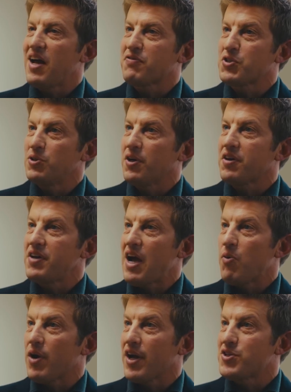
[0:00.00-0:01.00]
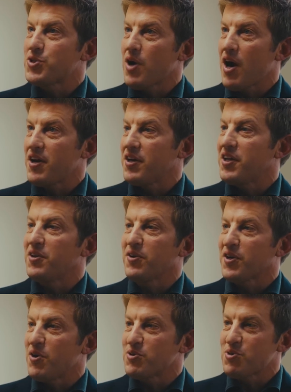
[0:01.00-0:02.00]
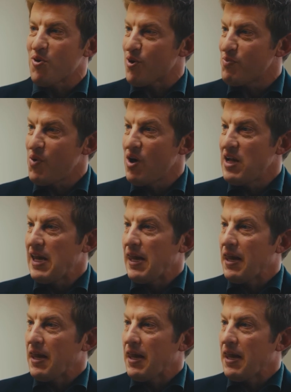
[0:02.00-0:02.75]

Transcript: have to look now. When I tried it a year ago, it was horrible.